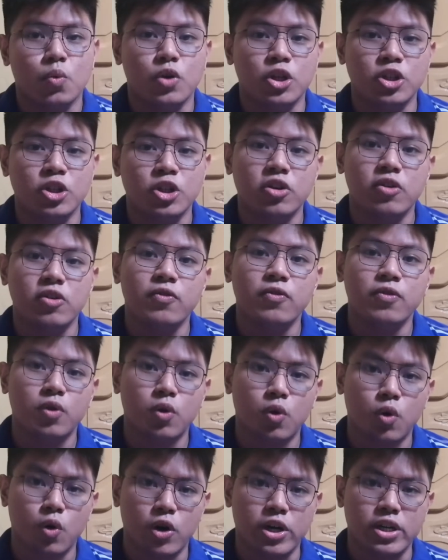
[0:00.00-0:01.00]
which of
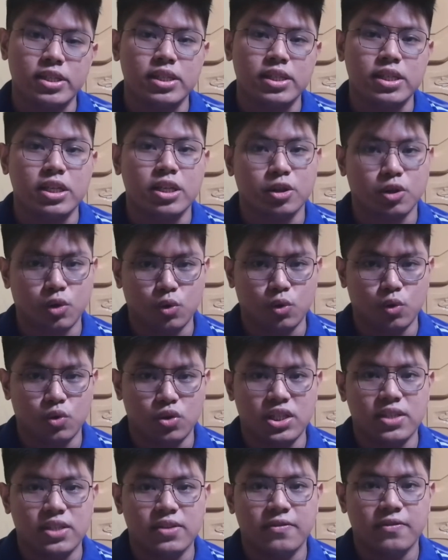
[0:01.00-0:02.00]
course
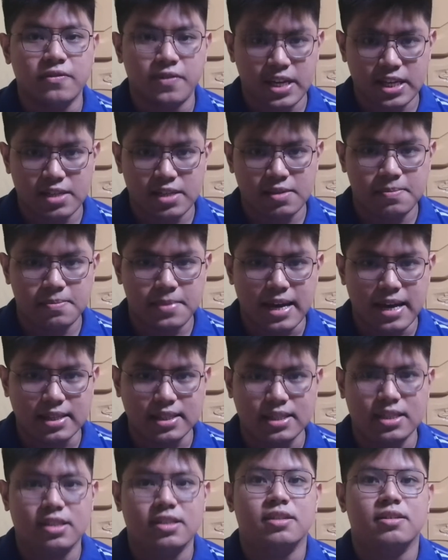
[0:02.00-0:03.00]
includes face
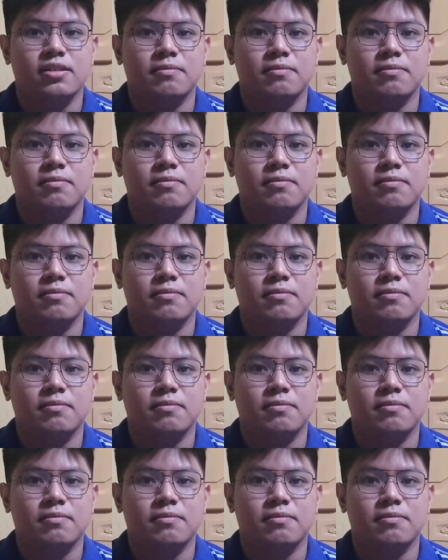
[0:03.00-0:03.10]
masks.